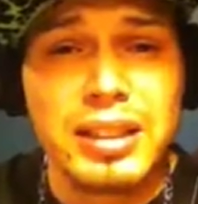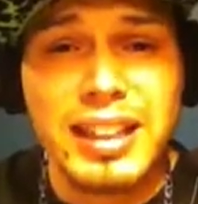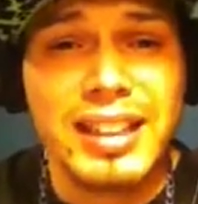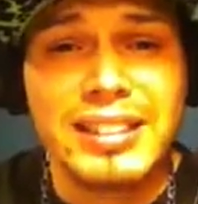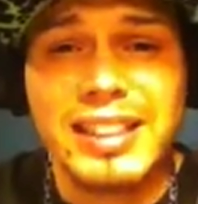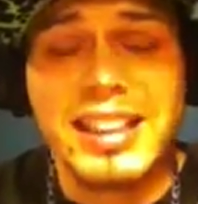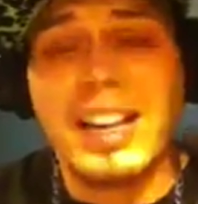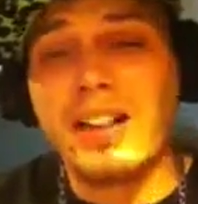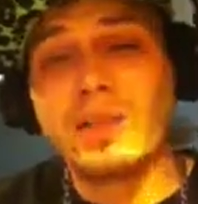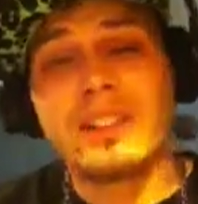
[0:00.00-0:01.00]
And
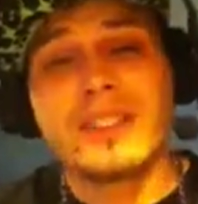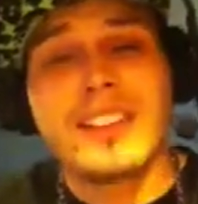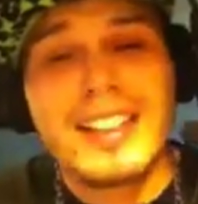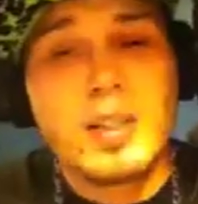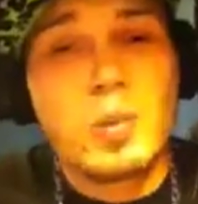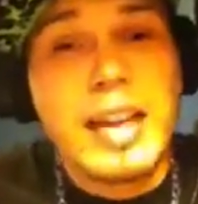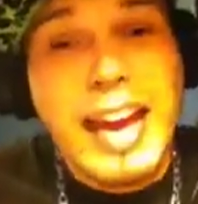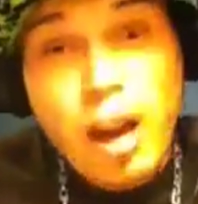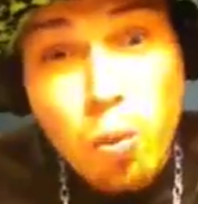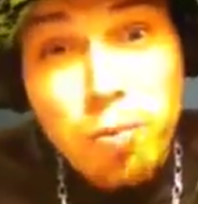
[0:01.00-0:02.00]
I don't even think it would
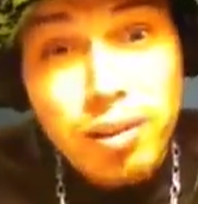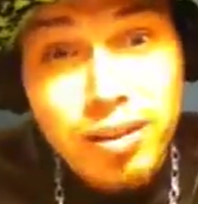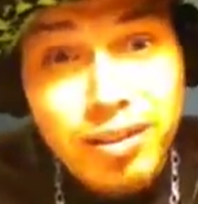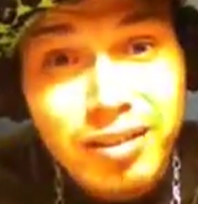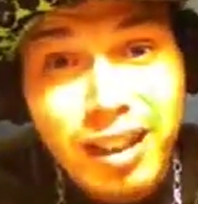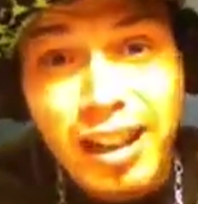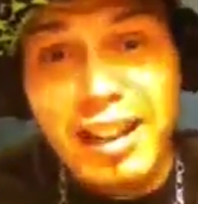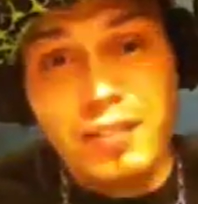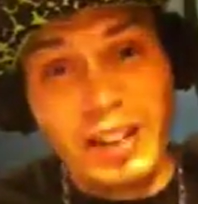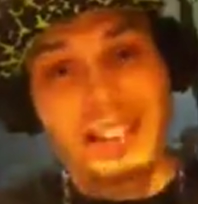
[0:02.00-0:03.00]
help
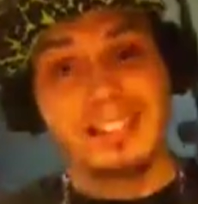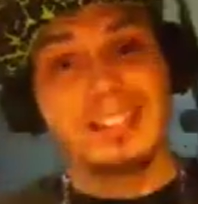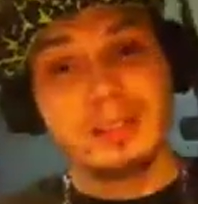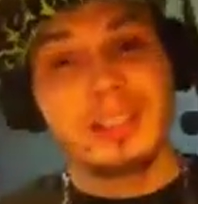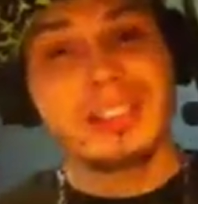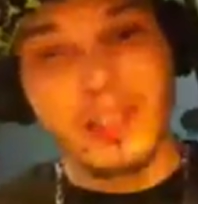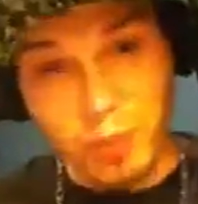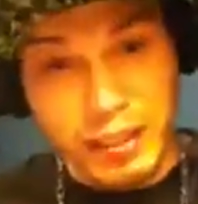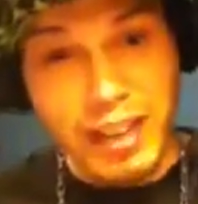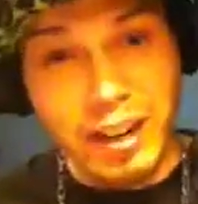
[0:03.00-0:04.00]
if I could see
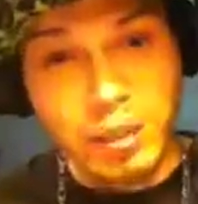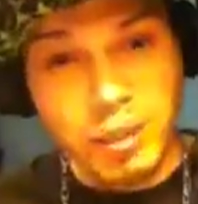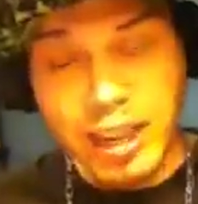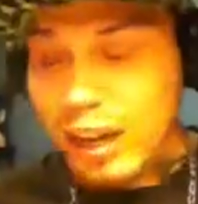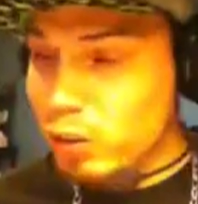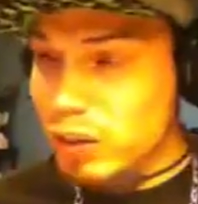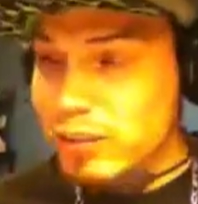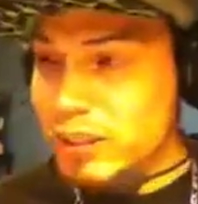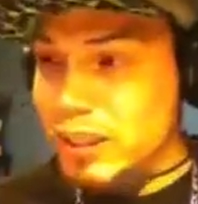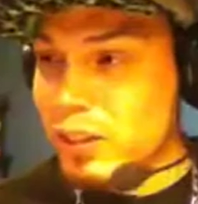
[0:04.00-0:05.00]
myself now. I don't
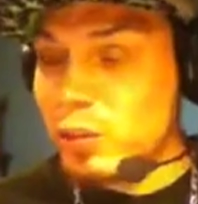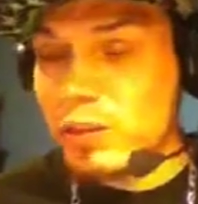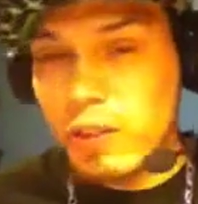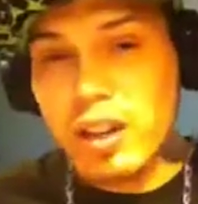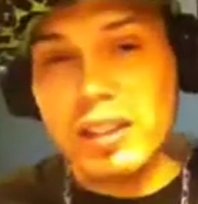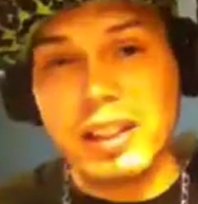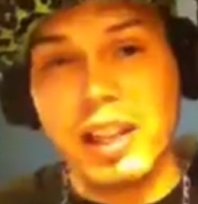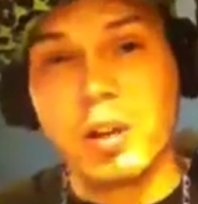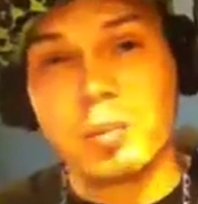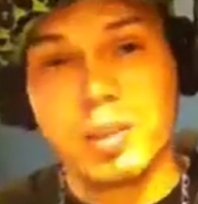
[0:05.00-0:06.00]
even think it would fucking
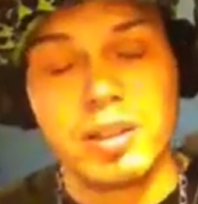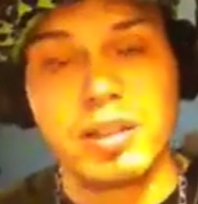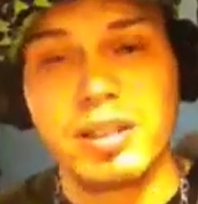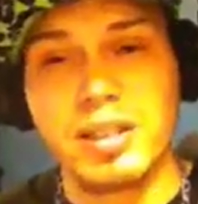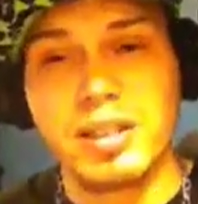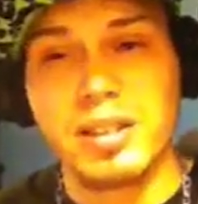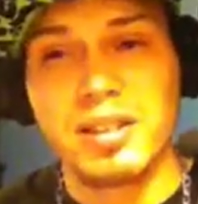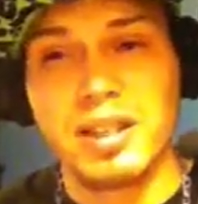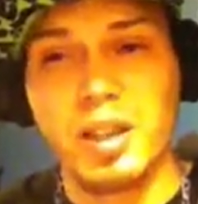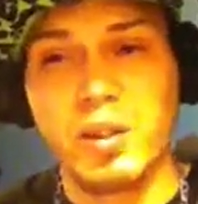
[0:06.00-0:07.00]
help.
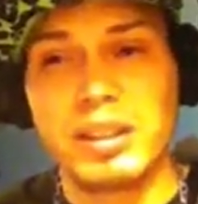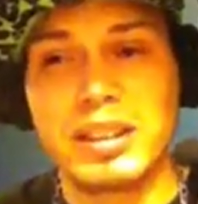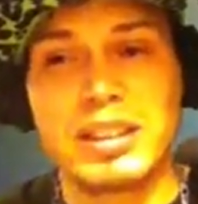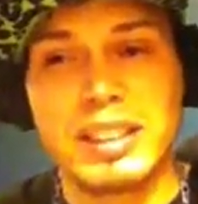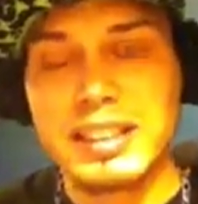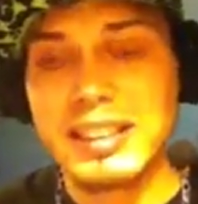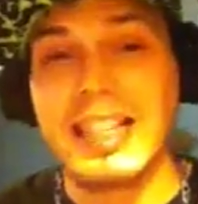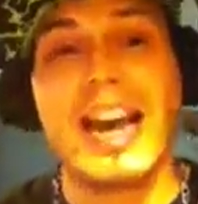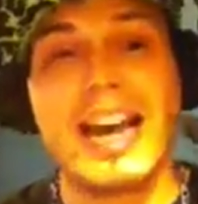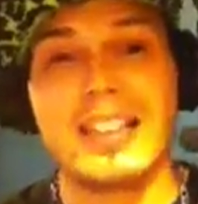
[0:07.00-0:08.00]
It's
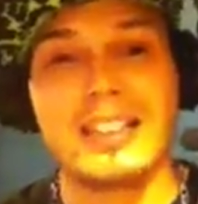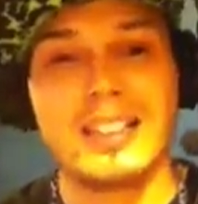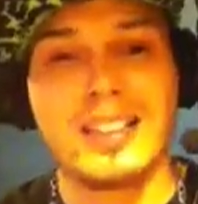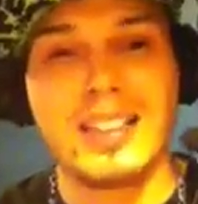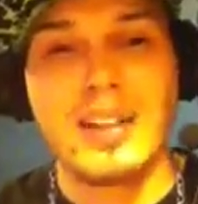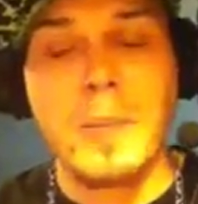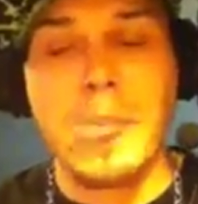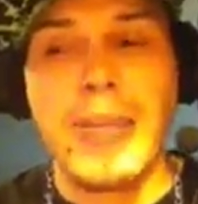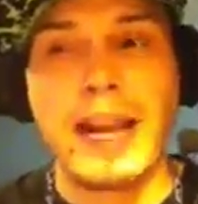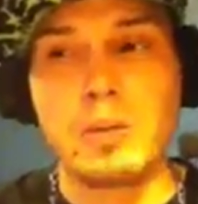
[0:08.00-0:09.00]
sad.
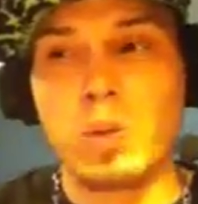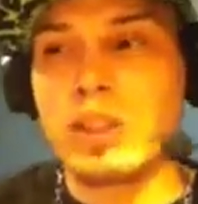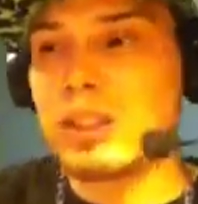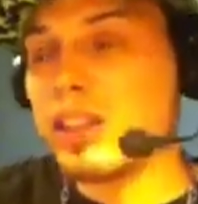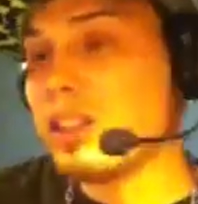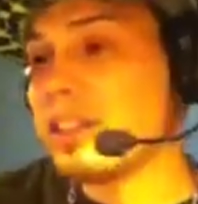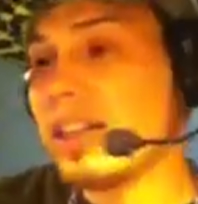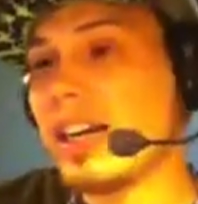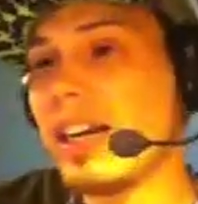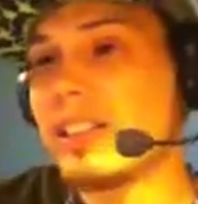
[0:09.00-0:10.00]
At work the other
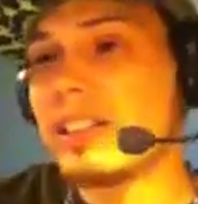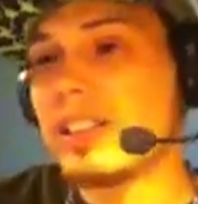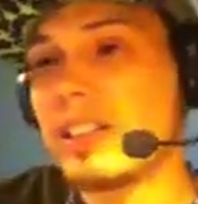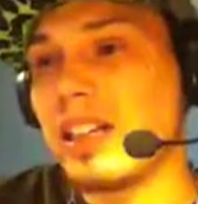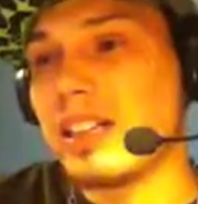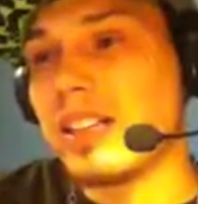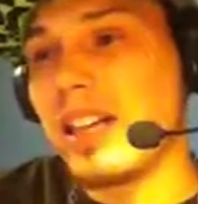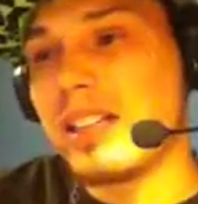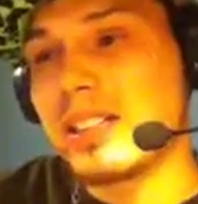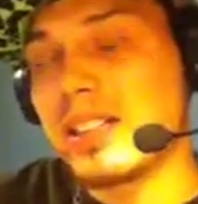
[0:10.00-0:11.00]
day, I had
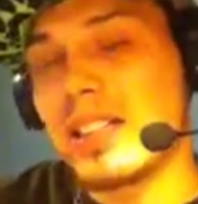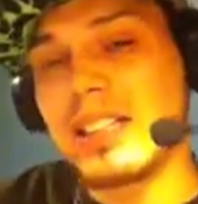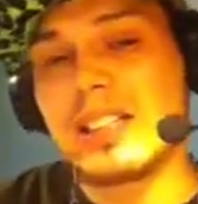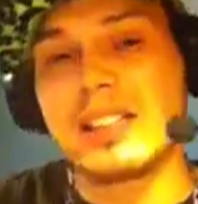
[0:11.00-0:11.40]
to kick a,